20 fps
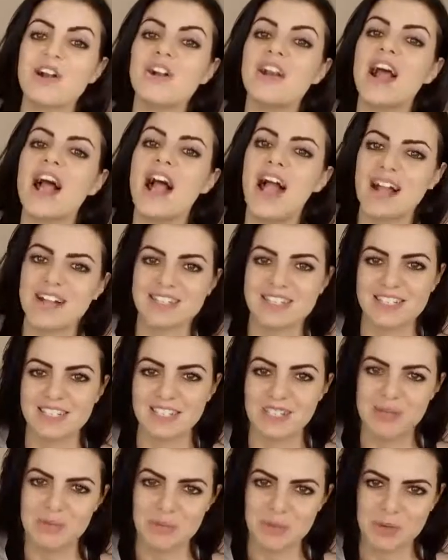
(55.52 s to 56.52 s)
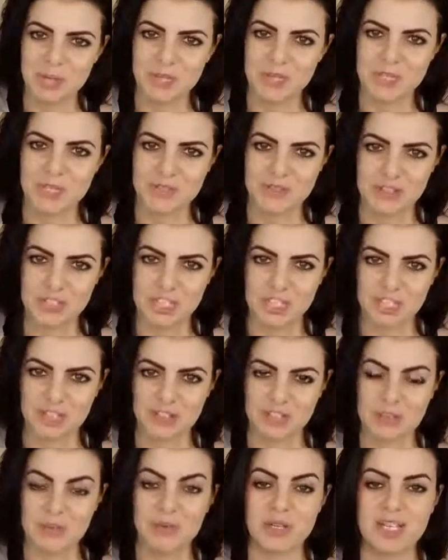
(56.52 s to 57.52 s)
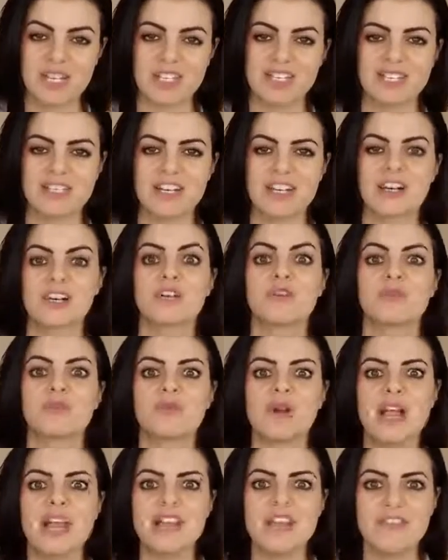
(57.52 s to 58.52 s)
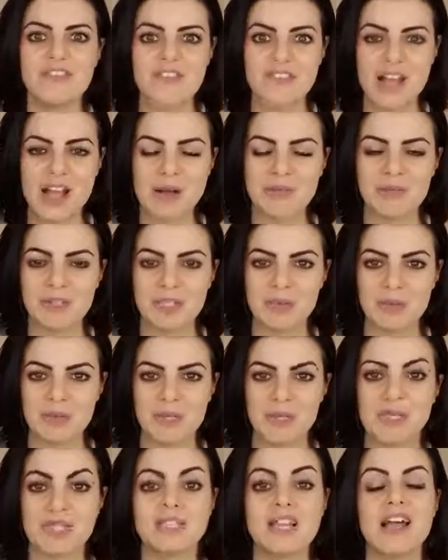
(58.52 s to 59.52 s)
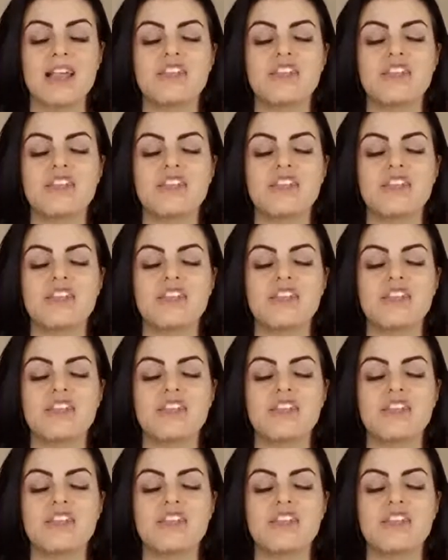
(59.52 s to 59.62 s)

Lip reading: are excellent birds for children because they're great family birds